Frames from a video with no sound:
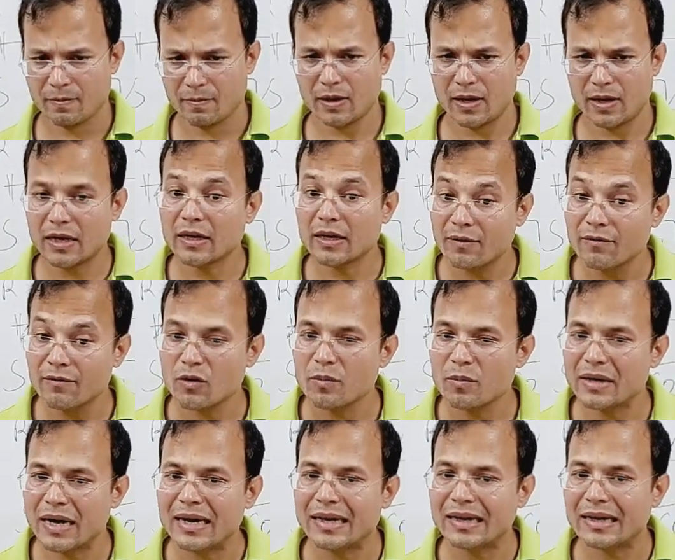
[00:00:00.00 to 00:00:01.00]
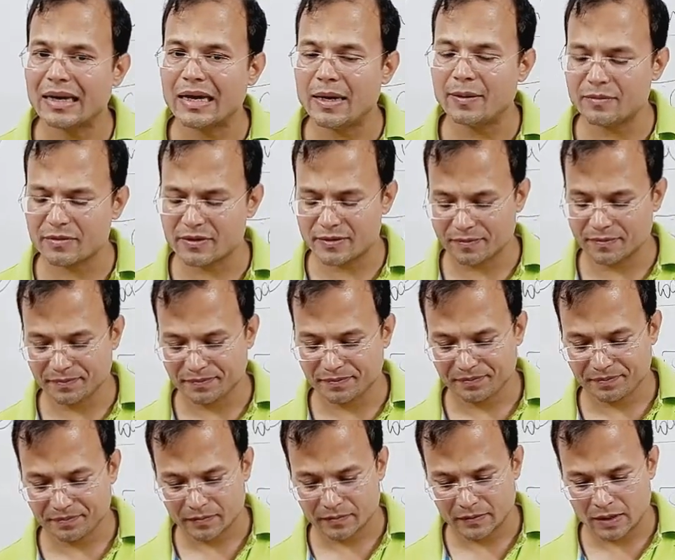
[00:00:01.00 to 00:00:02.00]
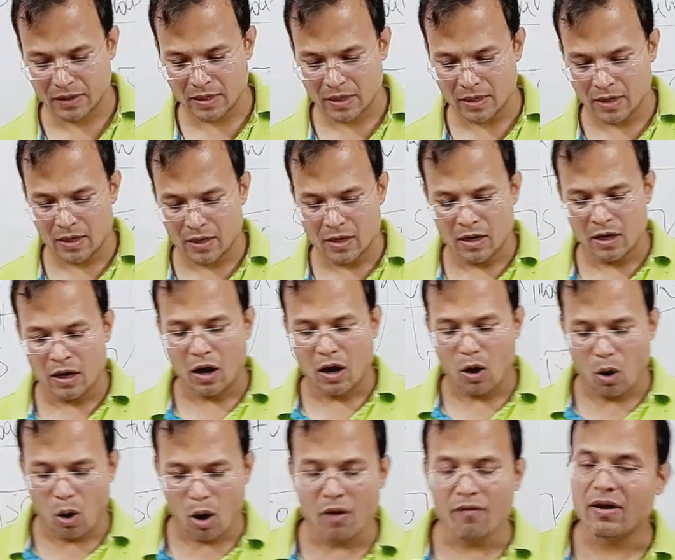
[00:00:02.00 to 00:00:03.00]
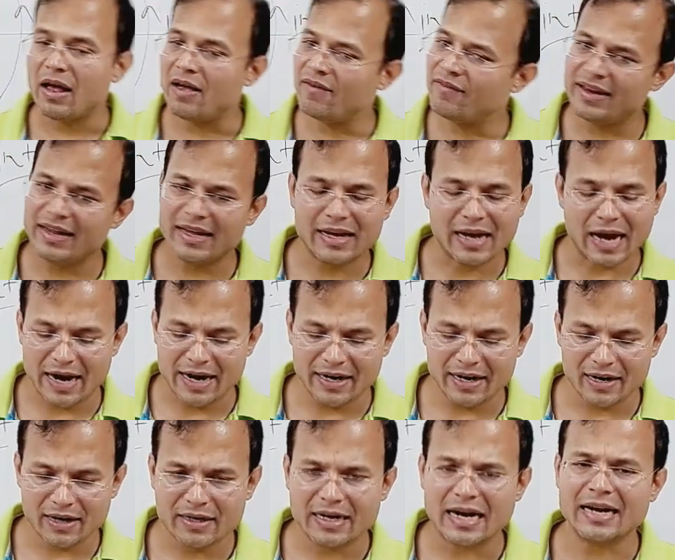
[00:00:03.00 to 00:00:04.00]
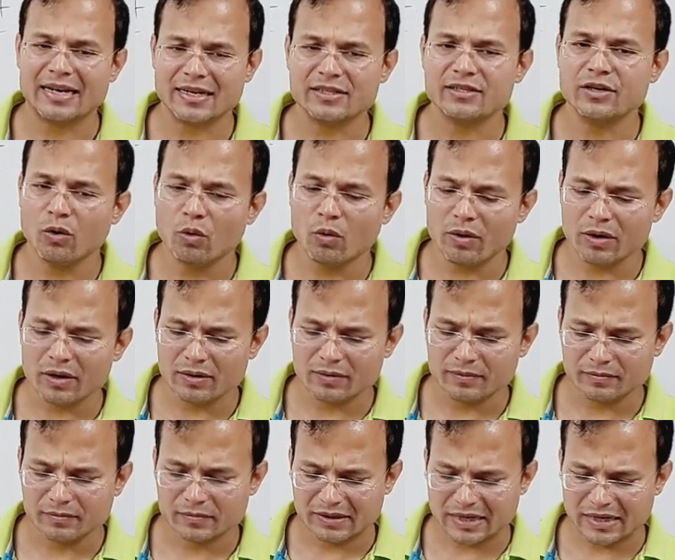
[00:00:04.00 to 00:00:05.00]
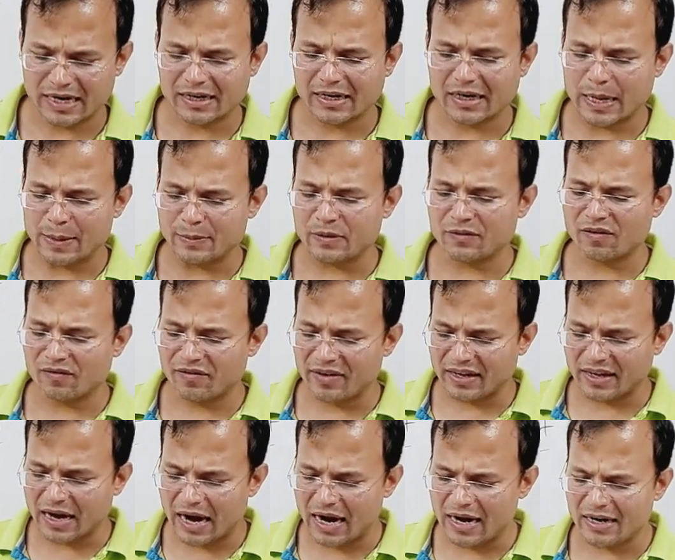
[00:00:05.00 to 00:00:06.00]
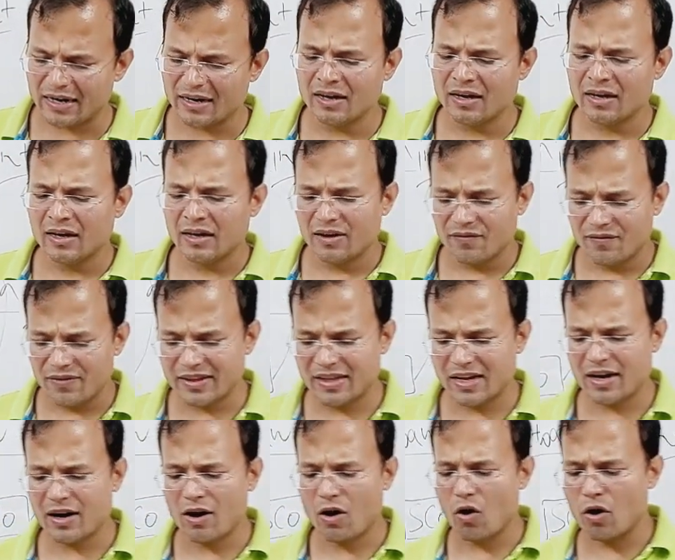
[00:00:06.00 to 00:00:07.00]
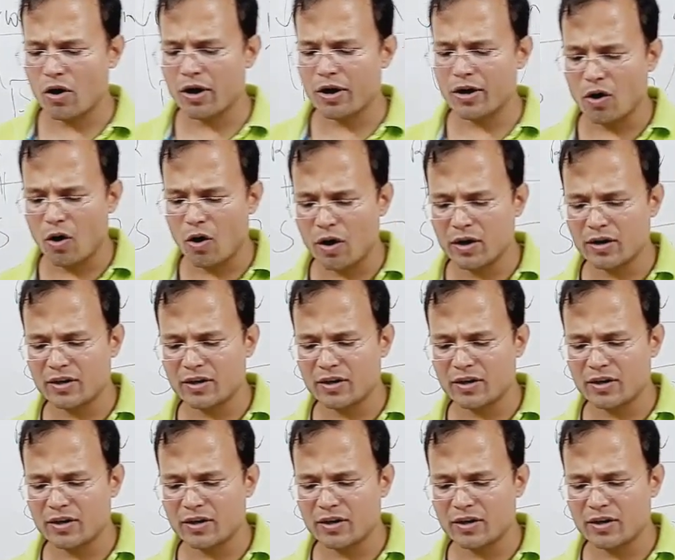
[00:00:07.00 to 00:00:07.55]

Income from debt claims of every kind, debt is loan, debt claims of every kind, whether or not